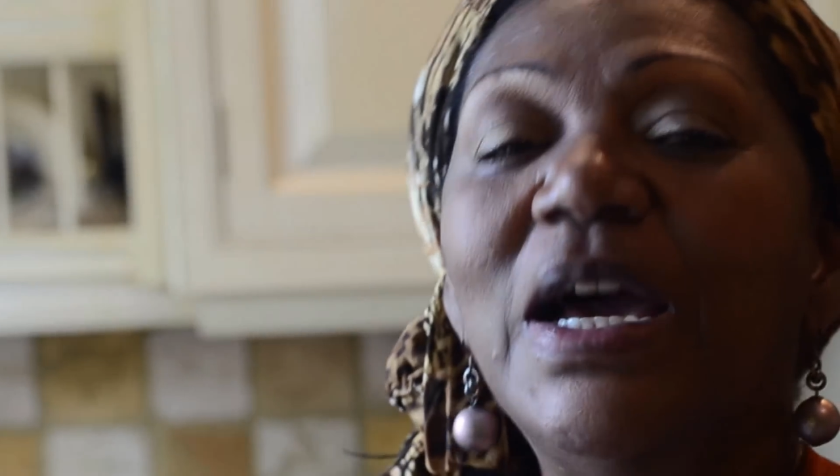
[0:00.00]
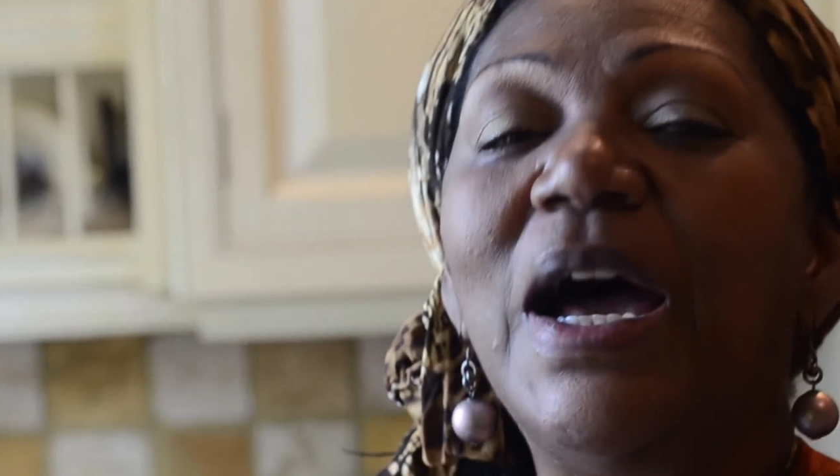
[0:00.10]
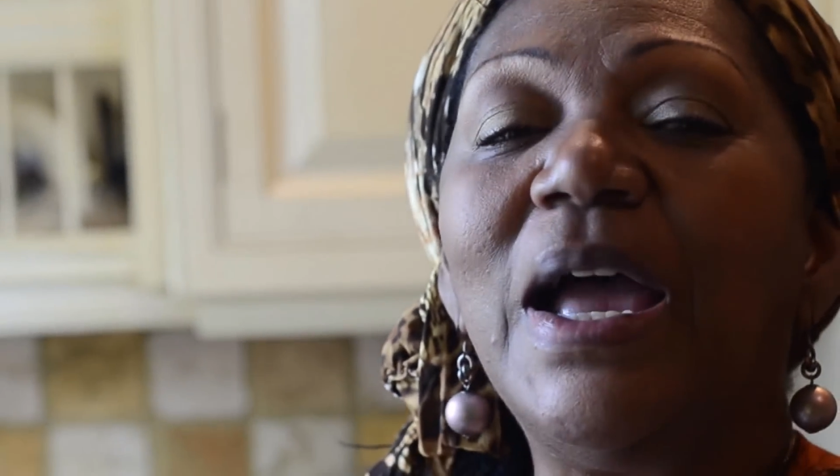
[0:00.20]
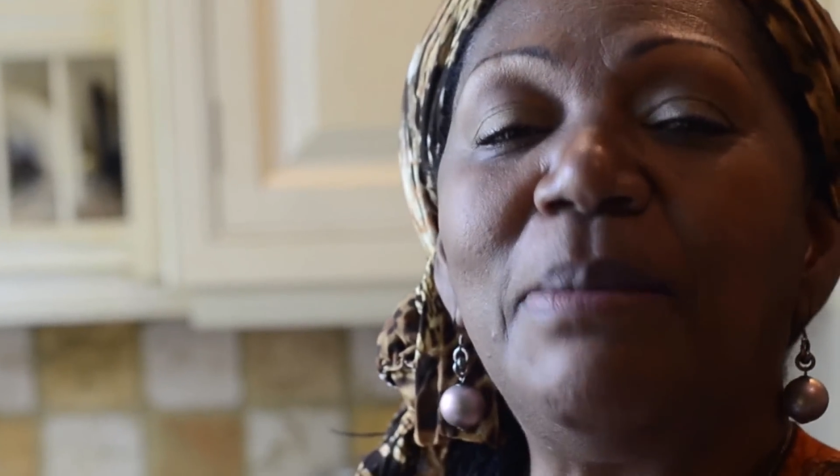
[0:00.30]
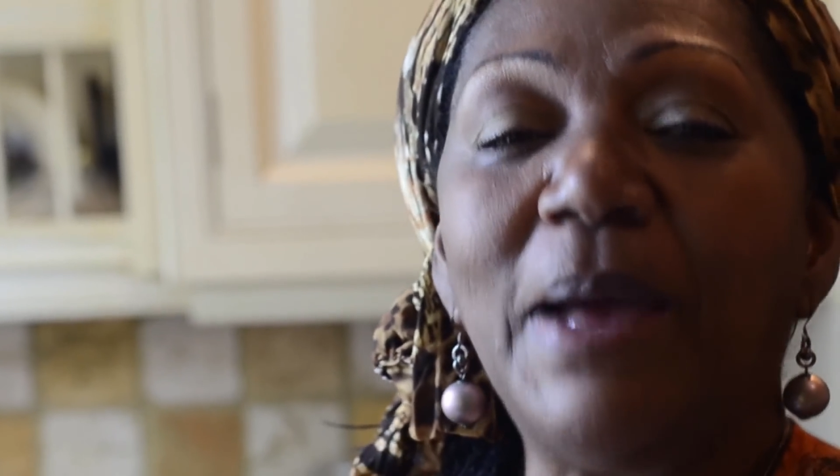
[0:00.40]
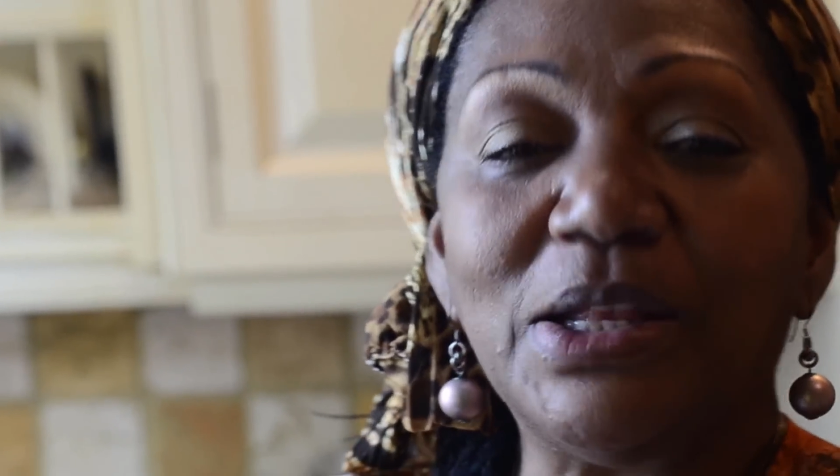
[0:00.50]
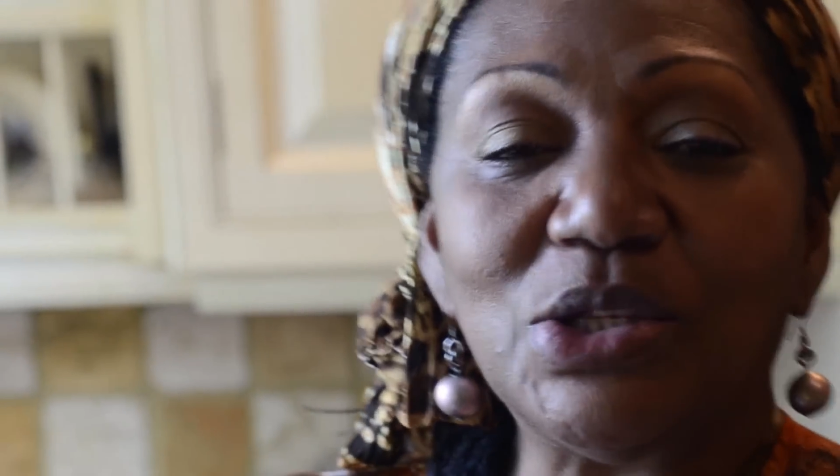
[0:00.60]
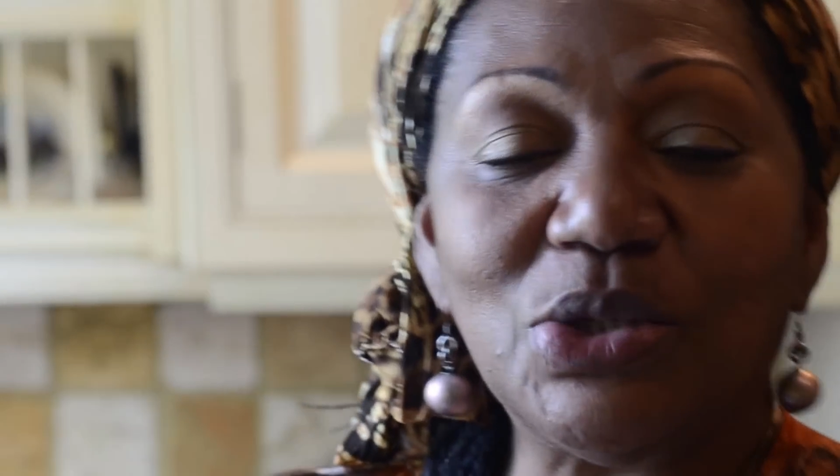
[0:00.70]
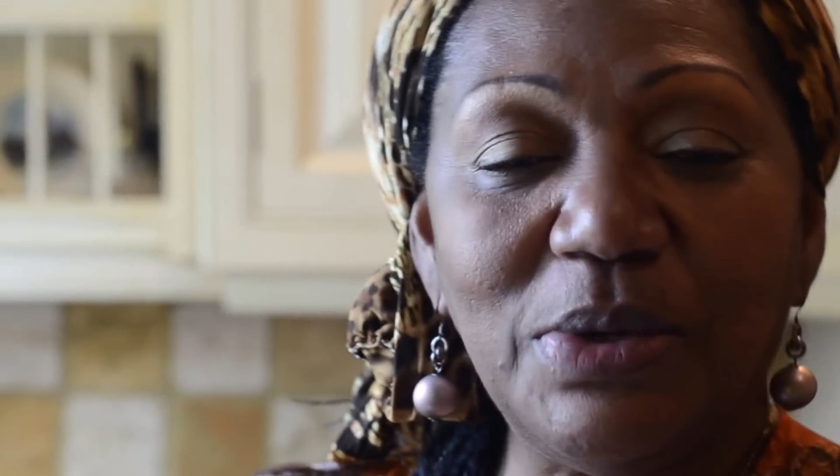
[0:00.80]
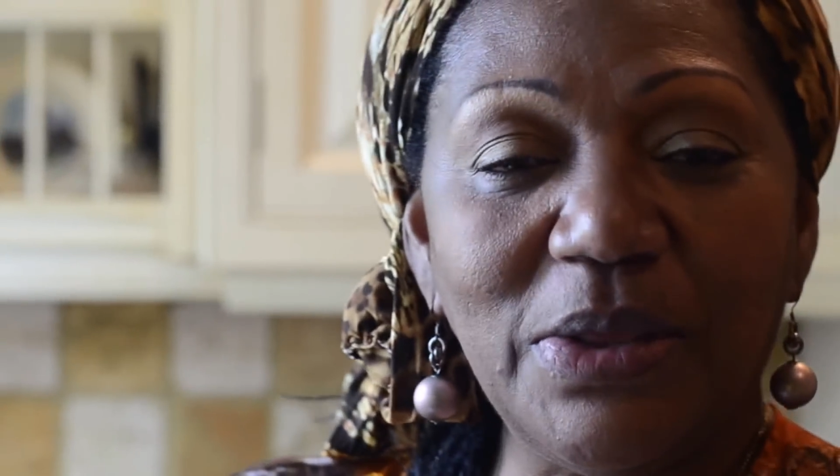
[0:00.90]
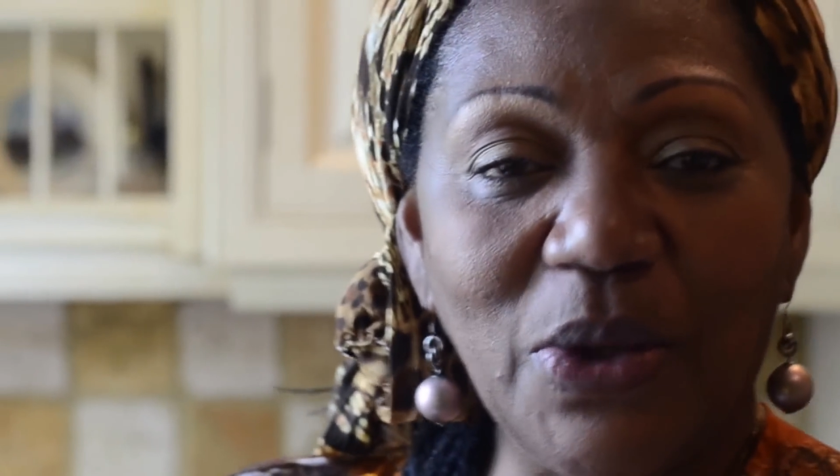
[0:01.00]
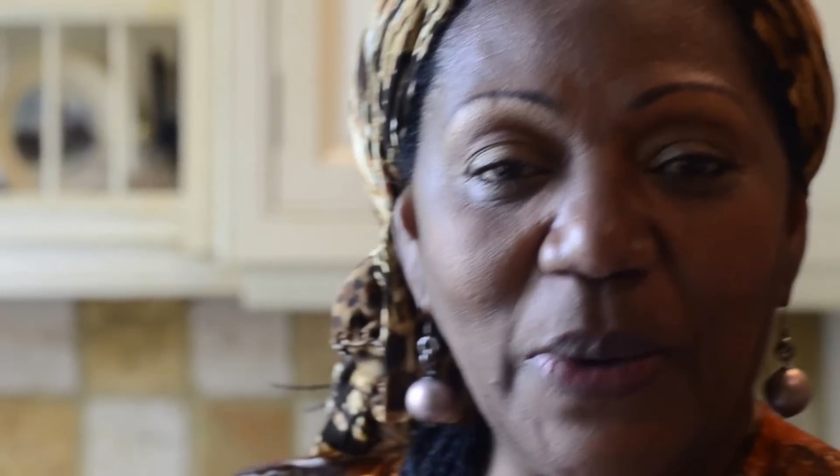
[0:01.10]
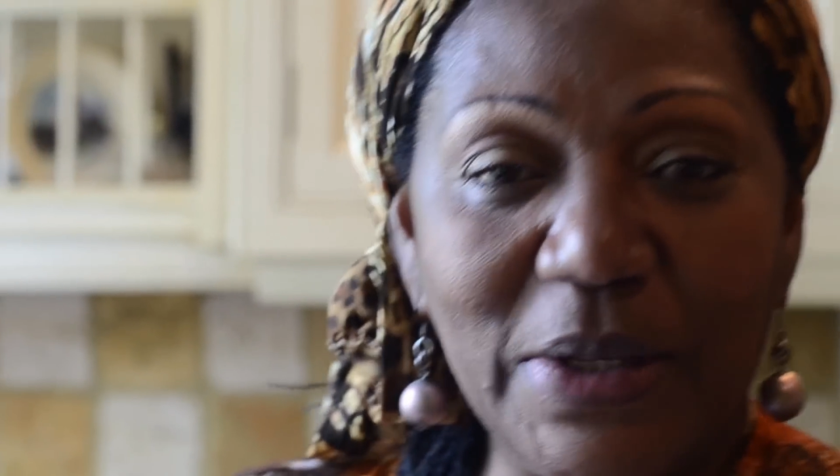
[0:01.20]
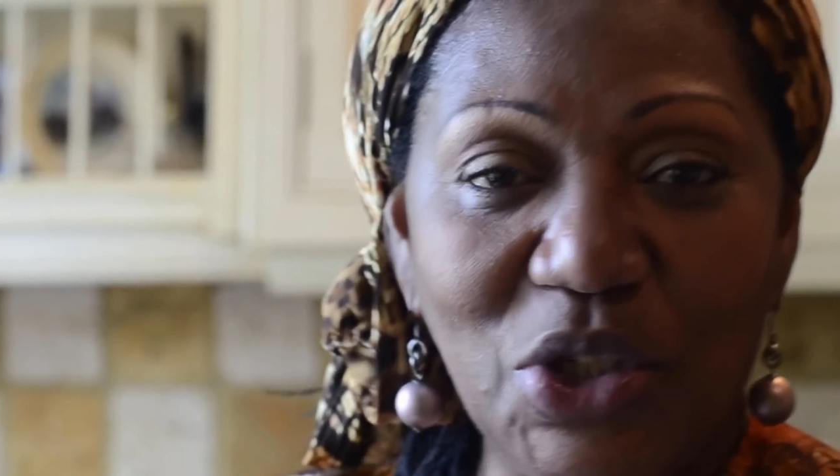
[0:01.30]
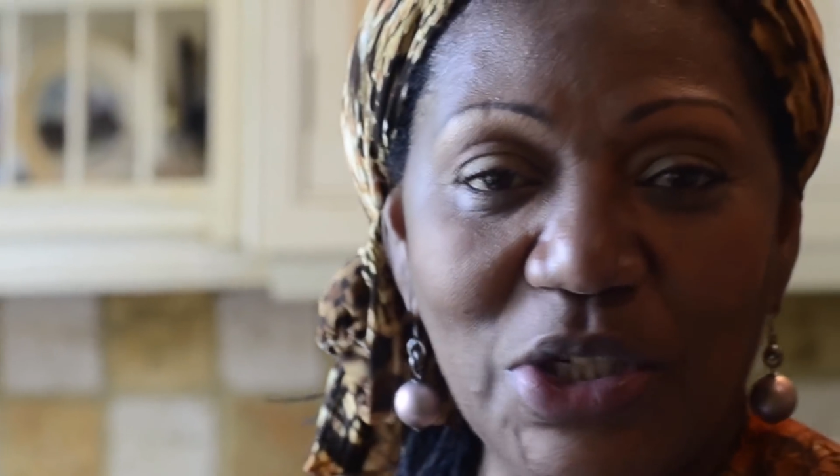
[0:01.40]
I am answering the
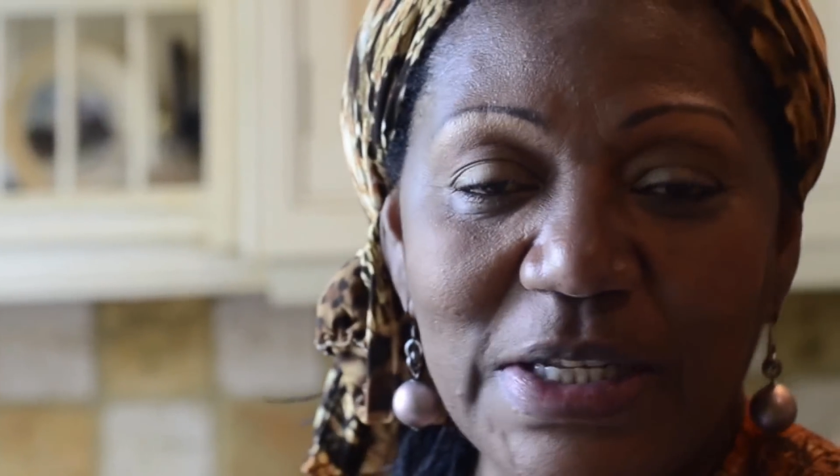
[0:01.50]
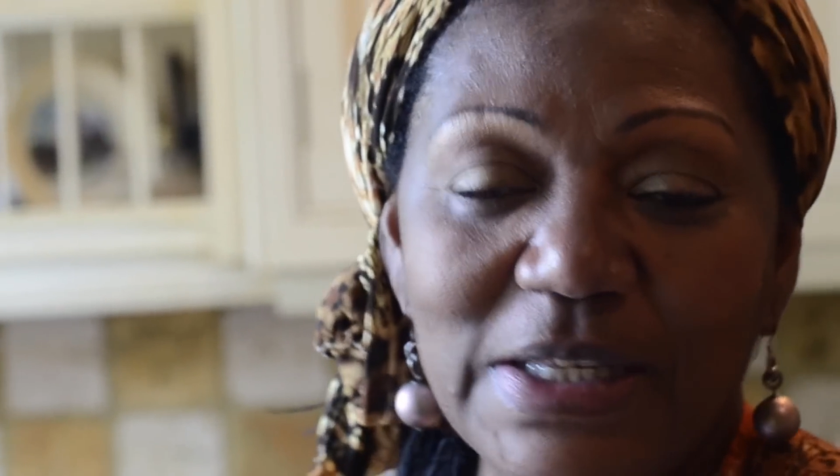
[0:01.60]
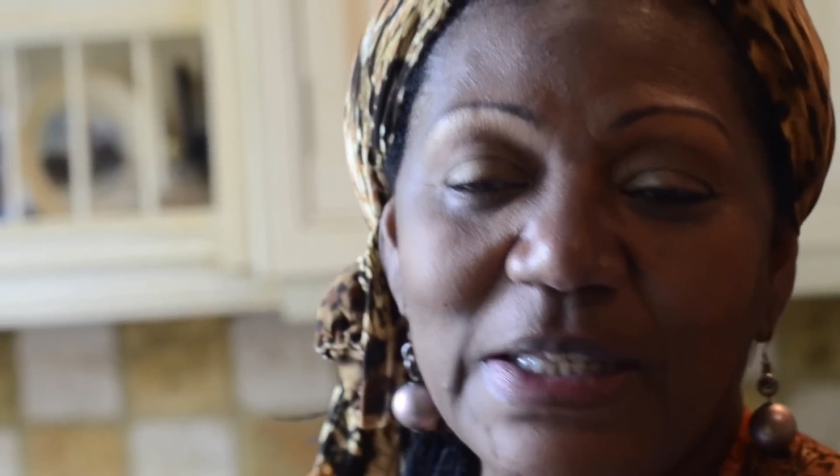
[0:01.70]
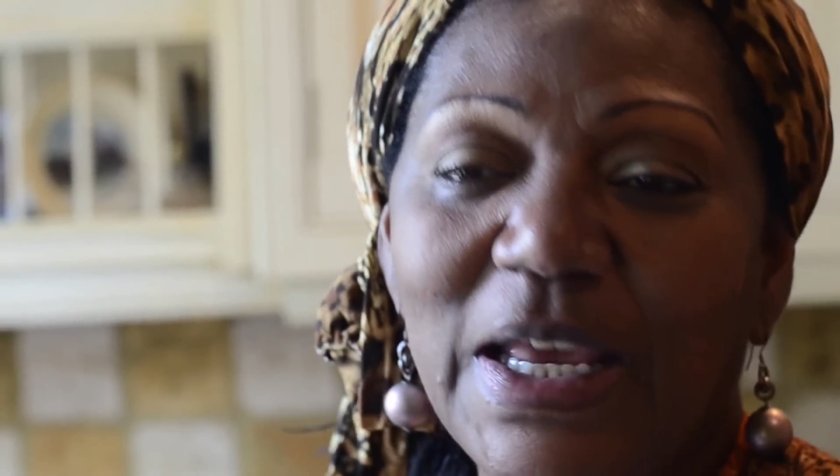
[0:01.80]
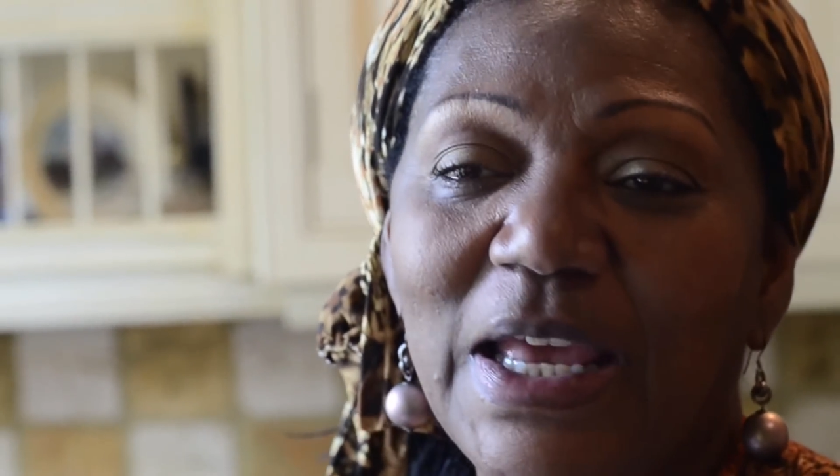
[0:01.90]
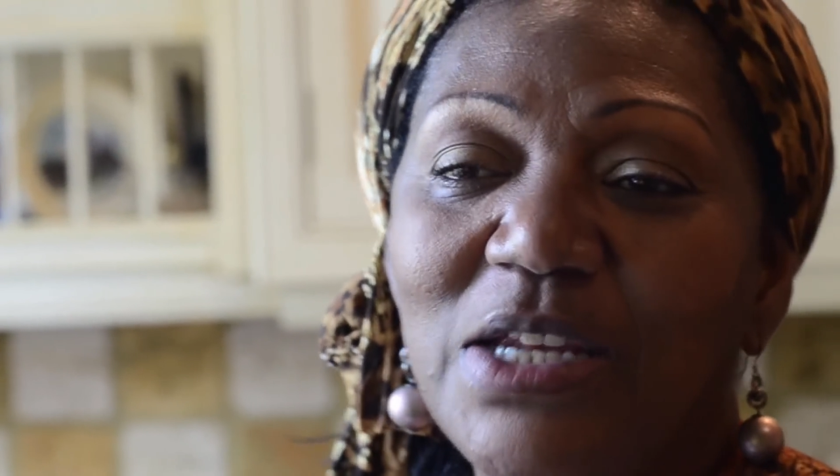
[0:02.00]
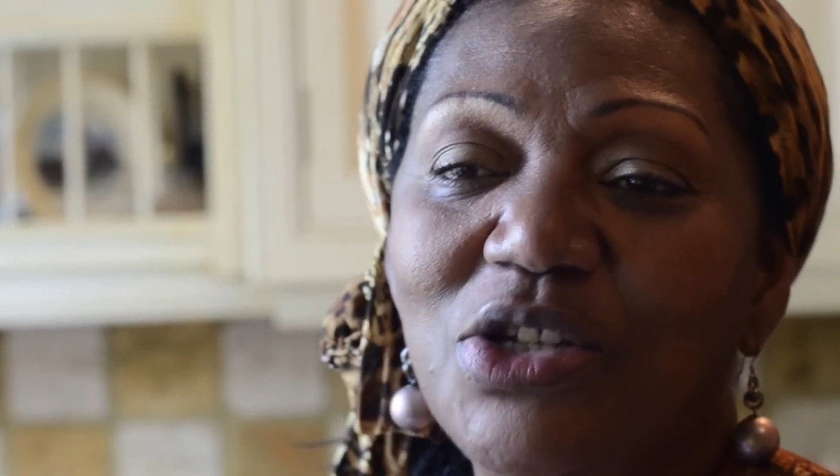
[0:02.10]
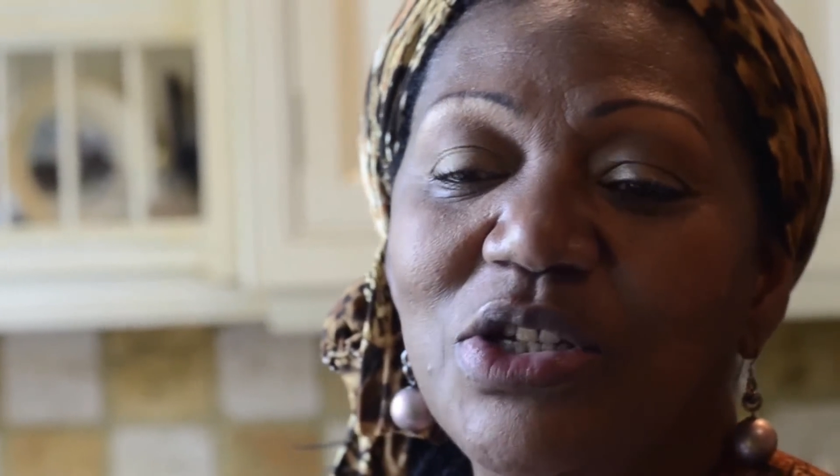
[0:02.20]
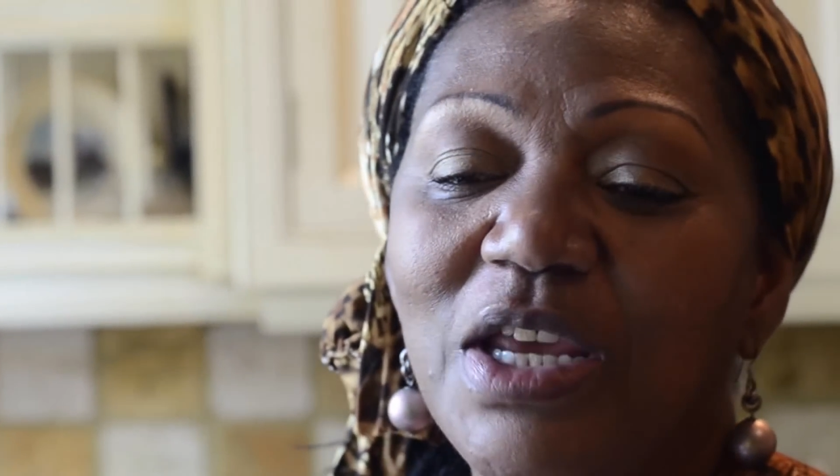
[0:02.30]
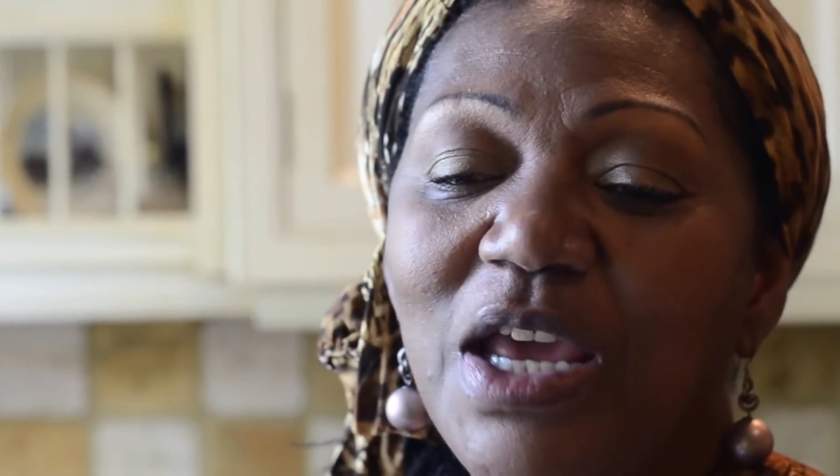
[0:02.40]
questions, and